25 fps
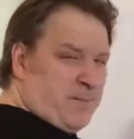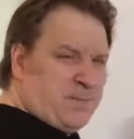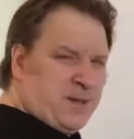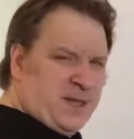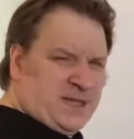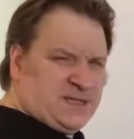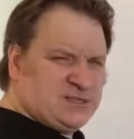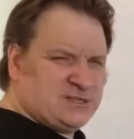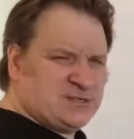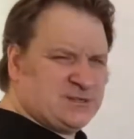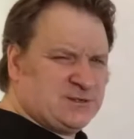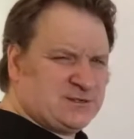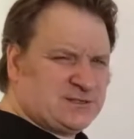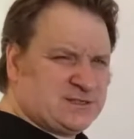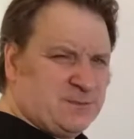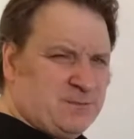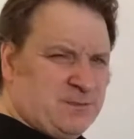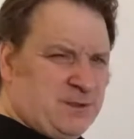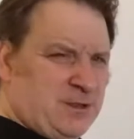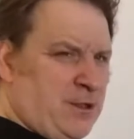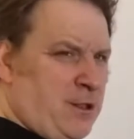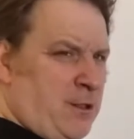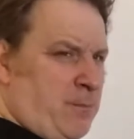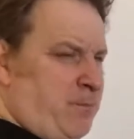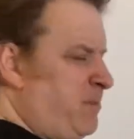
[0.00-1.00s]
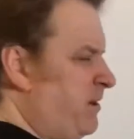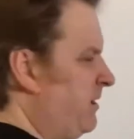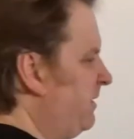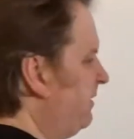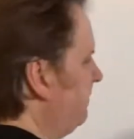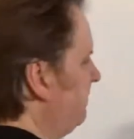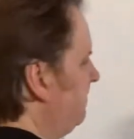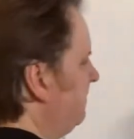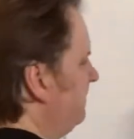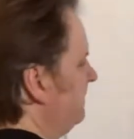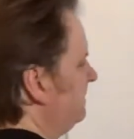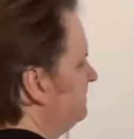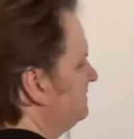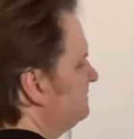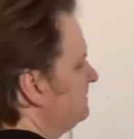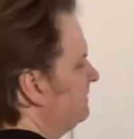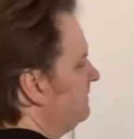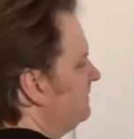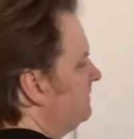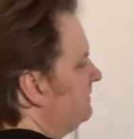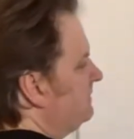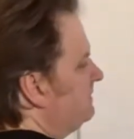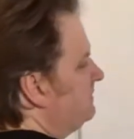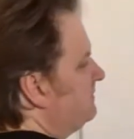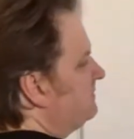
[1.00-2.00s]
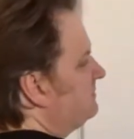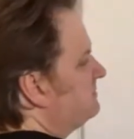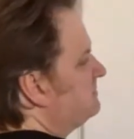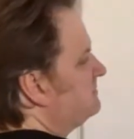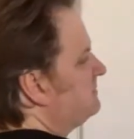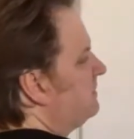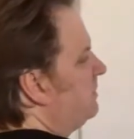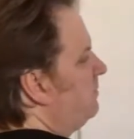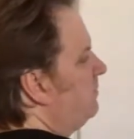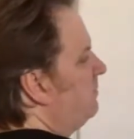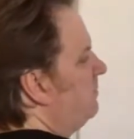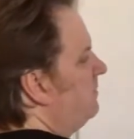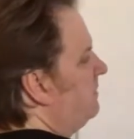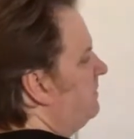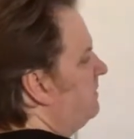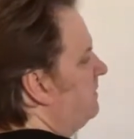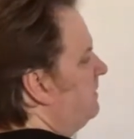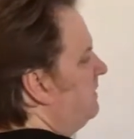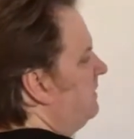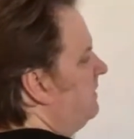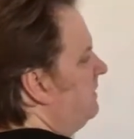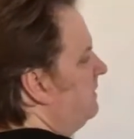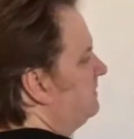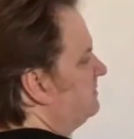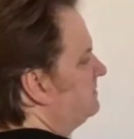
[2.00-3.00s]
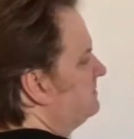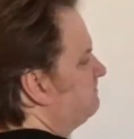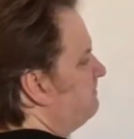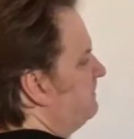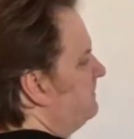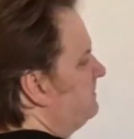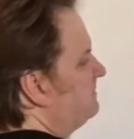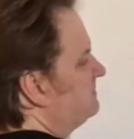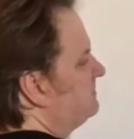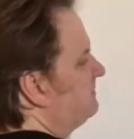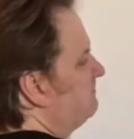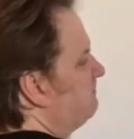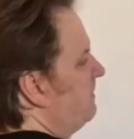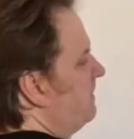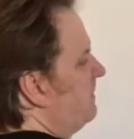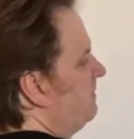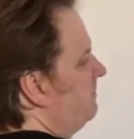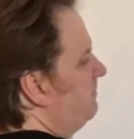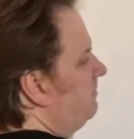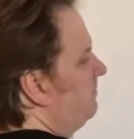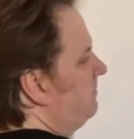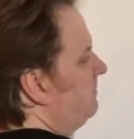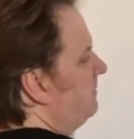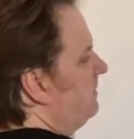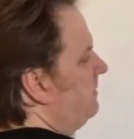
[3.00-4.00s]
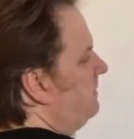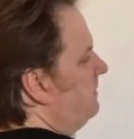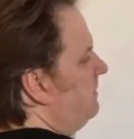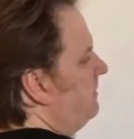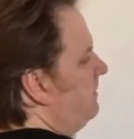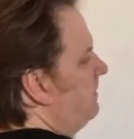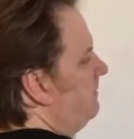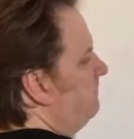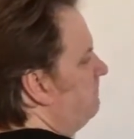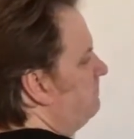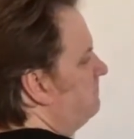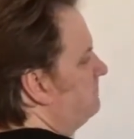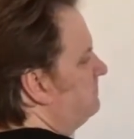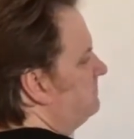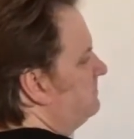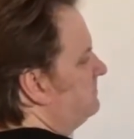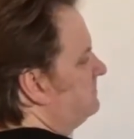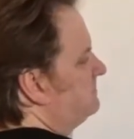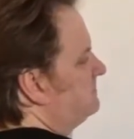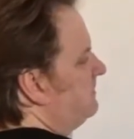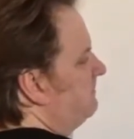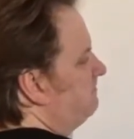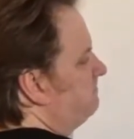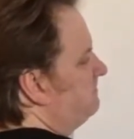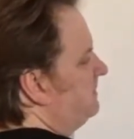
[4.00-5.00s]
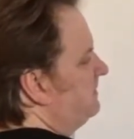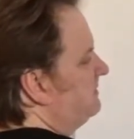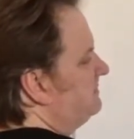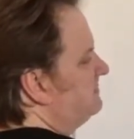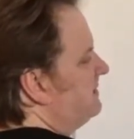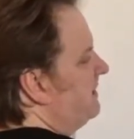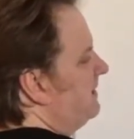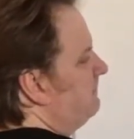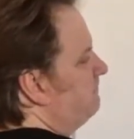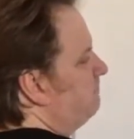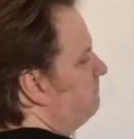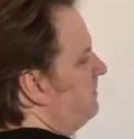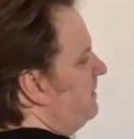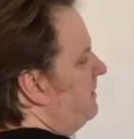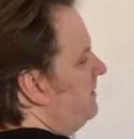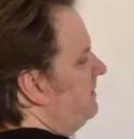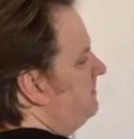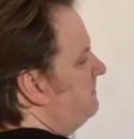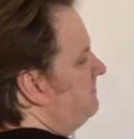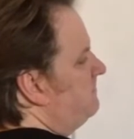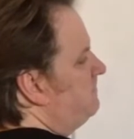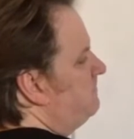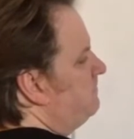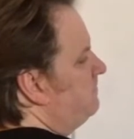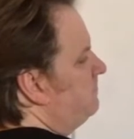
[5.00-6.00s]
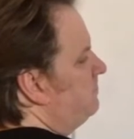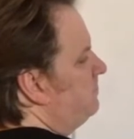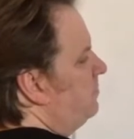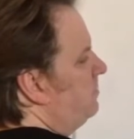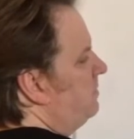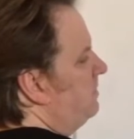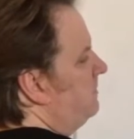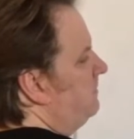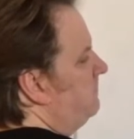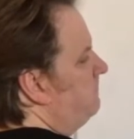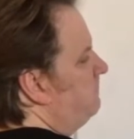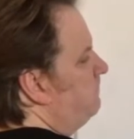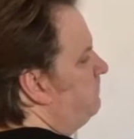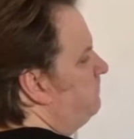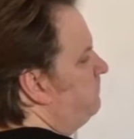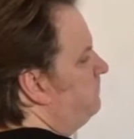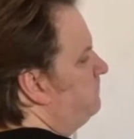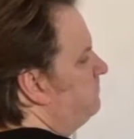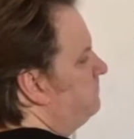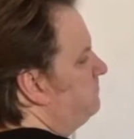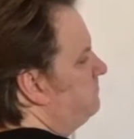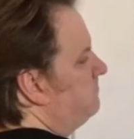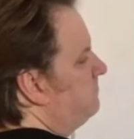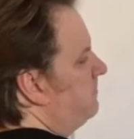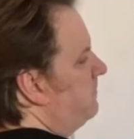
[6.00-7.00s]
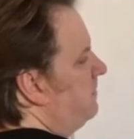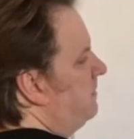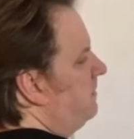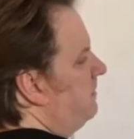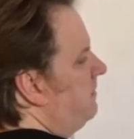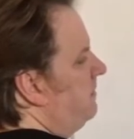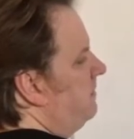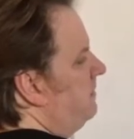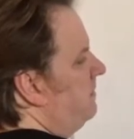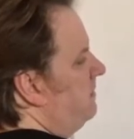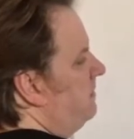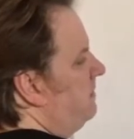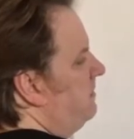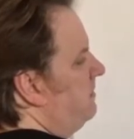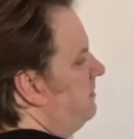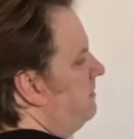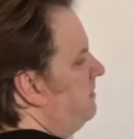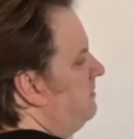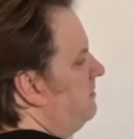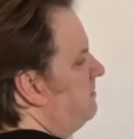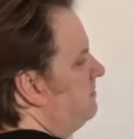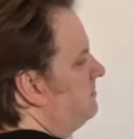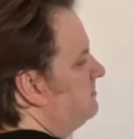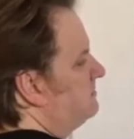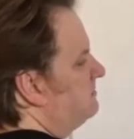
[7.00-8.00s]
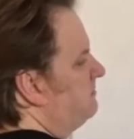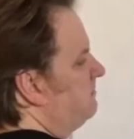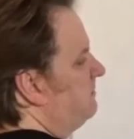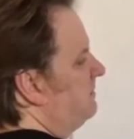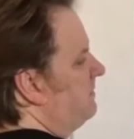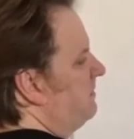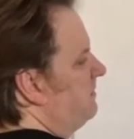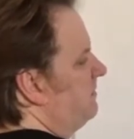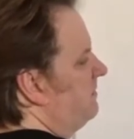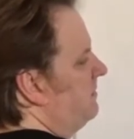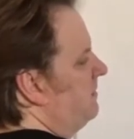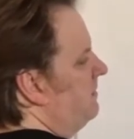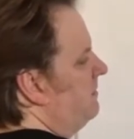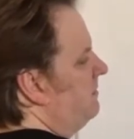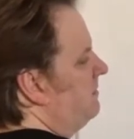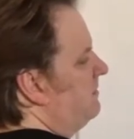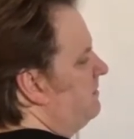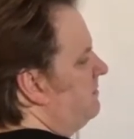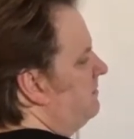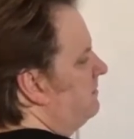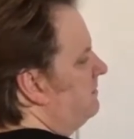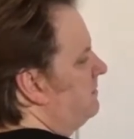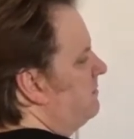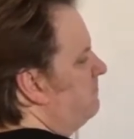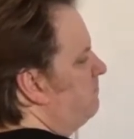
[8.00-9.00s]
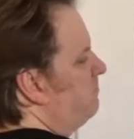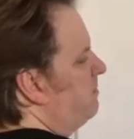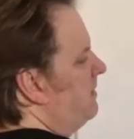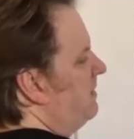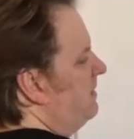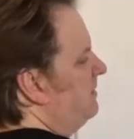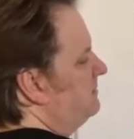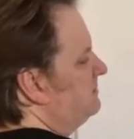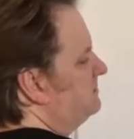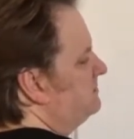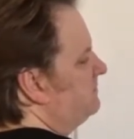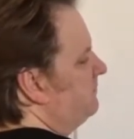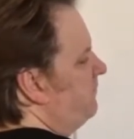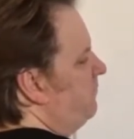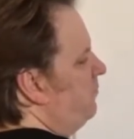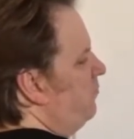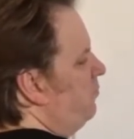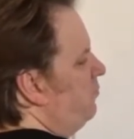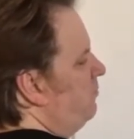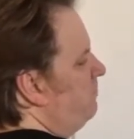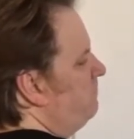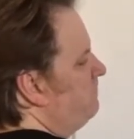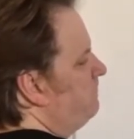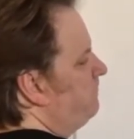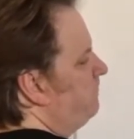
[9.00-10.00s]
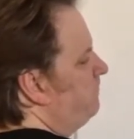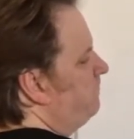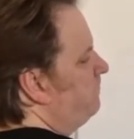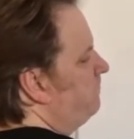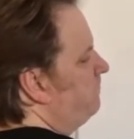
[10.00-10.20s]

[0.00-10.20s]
page looks a lot better than this. So it speaks about the, um, the septic tank ban, right here, something like that compliance form,